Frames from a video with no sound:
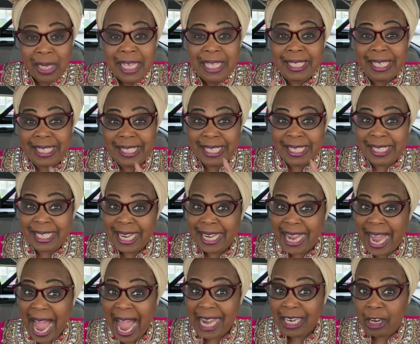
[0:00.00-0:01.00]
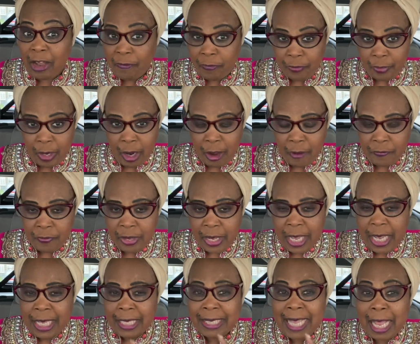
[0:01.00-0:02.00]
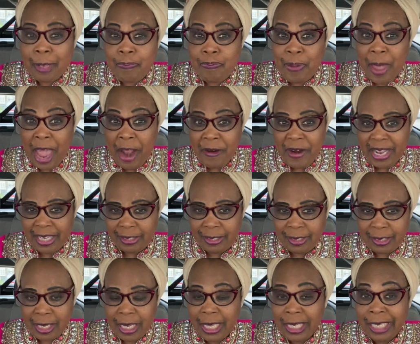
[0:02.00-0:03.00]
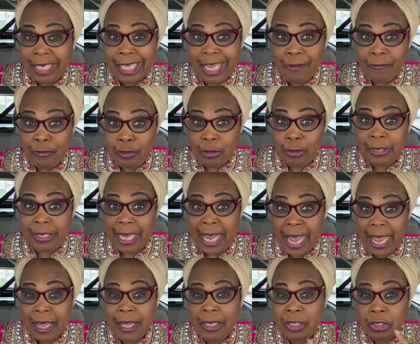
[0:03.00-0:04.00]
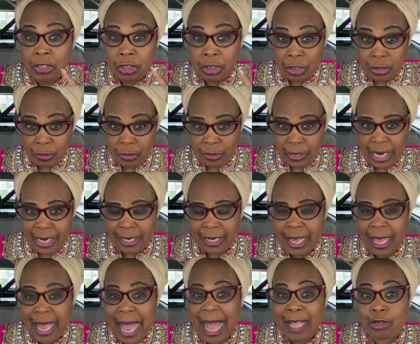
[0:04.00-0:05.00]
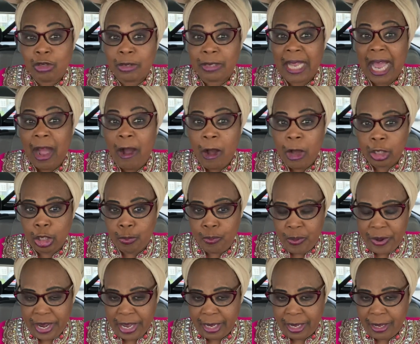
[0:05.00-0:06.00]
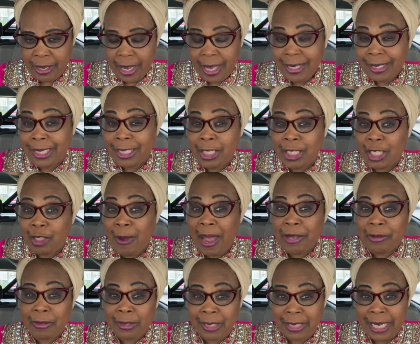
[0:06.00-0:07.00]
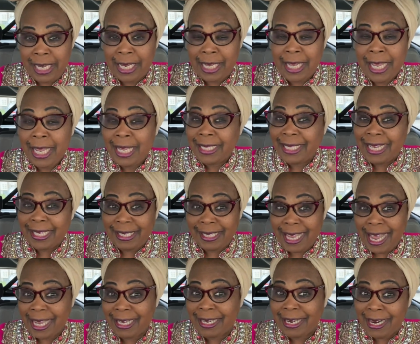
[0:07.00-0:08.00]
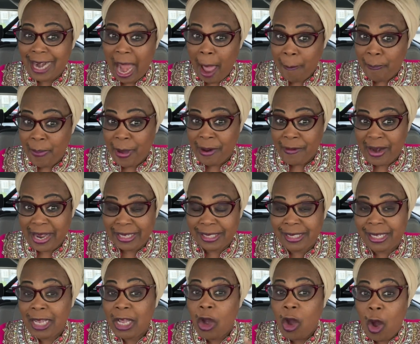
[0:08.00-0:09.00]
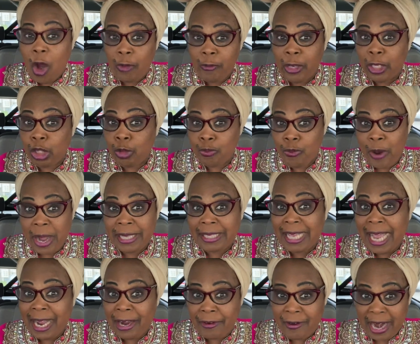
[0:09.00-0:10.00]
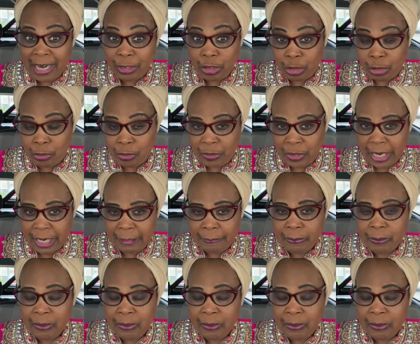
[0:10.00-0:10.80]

This is the kind of love that parents give to their children and to their offspring. This is why you see, they say grandparents always spoil their grandchildren.